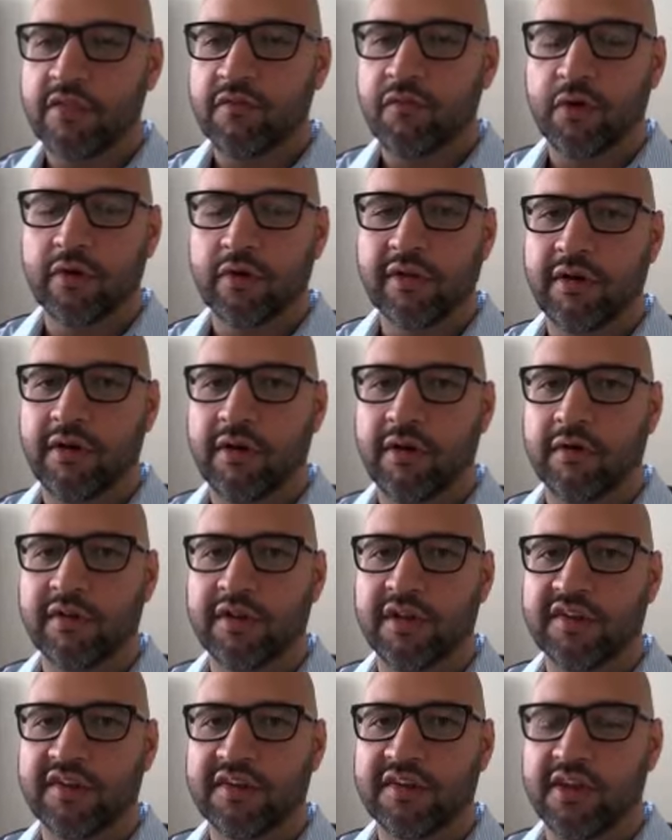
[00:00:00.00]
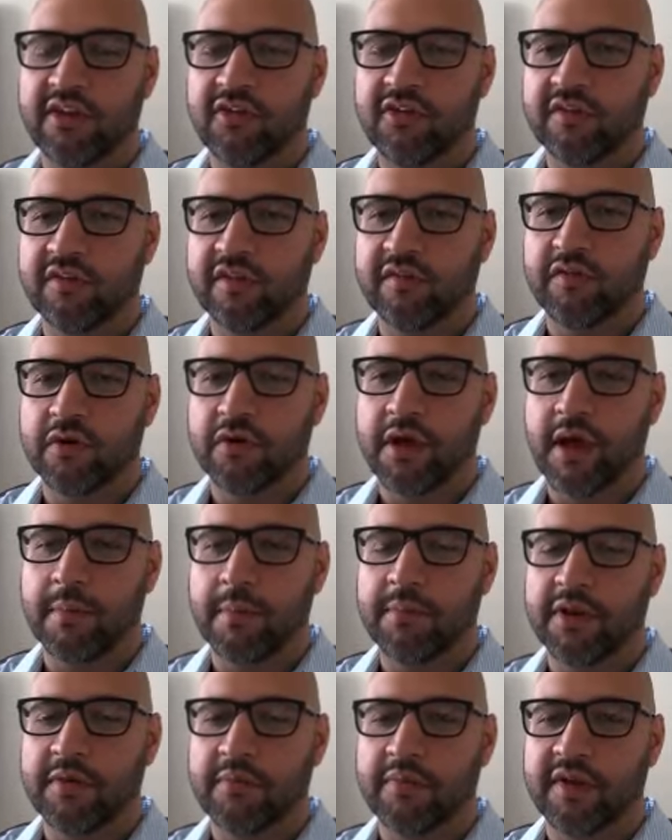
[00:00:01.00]
at the very earliest stages of your
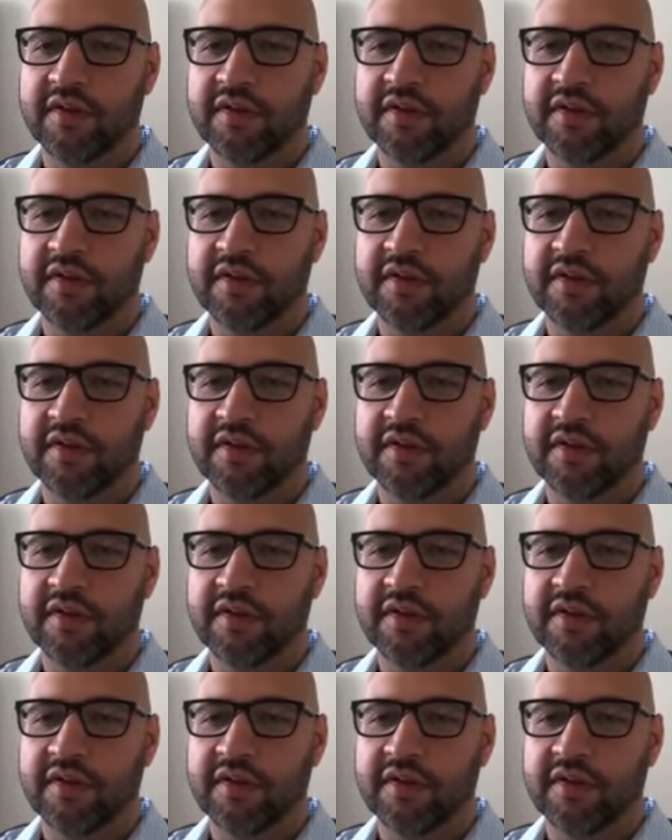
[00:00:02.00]
company,